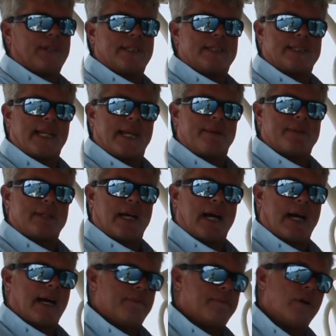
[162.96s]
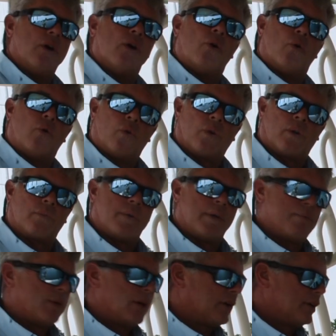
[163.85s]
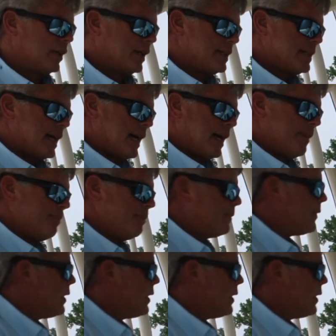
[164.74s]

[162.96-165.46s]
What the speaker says: at the same time or one motor at a time.